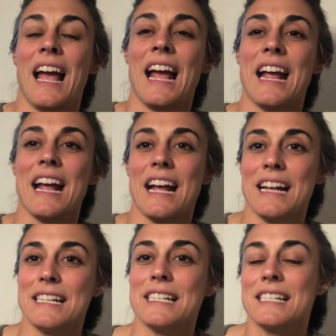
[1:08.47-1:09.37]

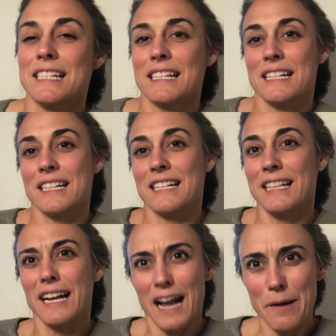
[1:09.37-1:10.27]
And
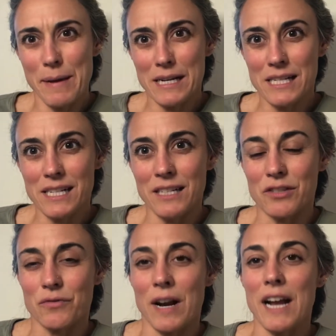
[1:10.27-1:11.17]
that kind of makes
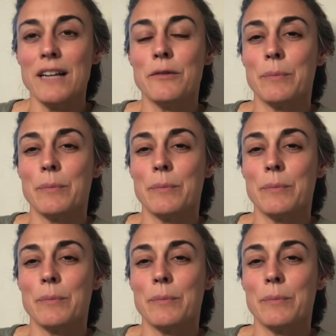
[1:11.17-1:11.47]
sense, right?